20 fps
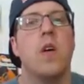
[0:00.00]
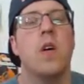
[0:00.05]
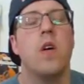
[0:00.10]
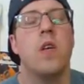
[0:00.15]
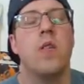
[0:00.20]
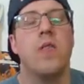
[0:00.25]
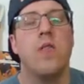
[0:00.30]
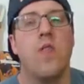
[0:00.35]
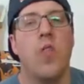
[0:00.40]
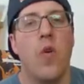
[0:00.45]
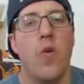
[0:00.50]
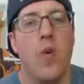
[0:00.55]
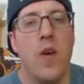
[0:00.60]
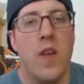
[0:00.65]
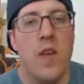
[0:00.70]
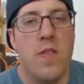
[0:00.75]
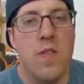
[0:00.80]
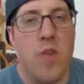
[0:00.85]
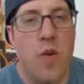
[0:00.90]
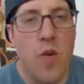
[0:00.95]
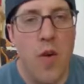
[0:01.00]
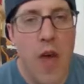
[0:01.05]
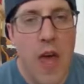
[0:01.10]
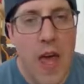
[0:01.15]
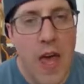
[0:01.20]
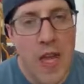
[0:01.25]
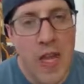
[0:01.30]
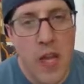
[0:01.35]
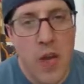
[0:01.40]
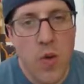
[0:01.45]
So is there
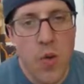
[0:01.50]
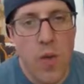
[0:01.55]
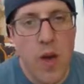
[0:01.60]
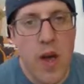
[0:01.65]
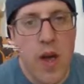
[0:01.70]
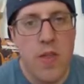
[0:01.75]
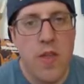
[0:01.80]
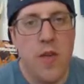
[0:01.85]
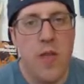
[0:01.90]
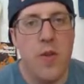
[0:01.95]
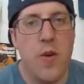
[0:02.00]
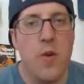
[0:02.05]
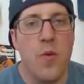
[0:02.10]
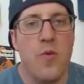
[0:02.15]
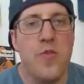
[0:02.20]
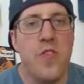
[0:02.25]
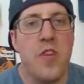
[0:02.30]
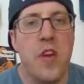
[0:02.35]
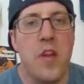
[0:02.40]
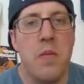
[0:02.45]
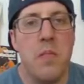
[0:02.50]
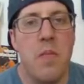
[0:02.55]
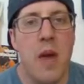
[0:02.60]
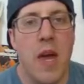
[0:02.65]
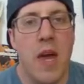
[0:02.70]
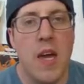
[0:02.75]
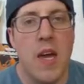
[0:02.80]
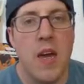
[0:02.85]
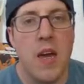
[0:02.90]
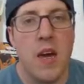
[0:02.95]
any way that those can
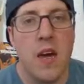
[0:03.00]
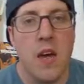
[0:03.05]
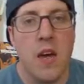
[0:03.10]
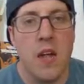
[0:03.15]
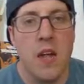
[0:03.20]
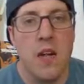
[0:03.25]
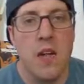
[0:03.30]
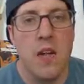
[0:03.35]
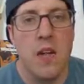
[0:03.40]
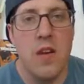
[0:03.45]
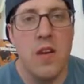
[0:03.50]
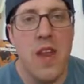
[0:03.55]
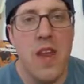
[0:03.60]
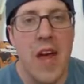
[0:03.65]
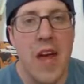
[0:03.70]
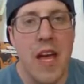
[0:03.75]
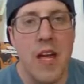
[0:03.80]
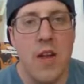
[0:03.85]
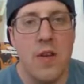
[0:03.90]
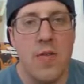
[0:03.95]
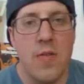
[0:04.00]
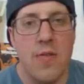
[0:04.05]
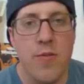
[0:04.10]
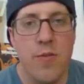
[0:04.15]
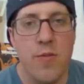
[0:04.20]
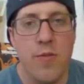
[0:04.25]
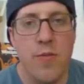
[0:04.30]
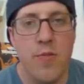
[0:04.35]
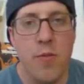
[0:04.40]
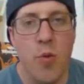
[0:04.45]
make negative
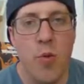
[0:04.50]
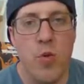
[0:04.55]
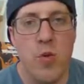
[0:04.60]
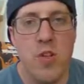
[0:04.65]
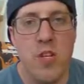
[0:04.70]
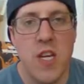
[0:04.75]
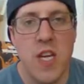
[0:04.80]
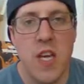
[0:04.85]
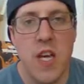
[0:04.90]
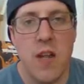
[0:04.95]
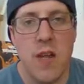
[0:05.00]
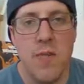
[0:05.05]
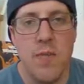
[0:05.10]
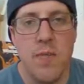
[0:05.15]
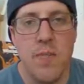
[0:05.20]
14?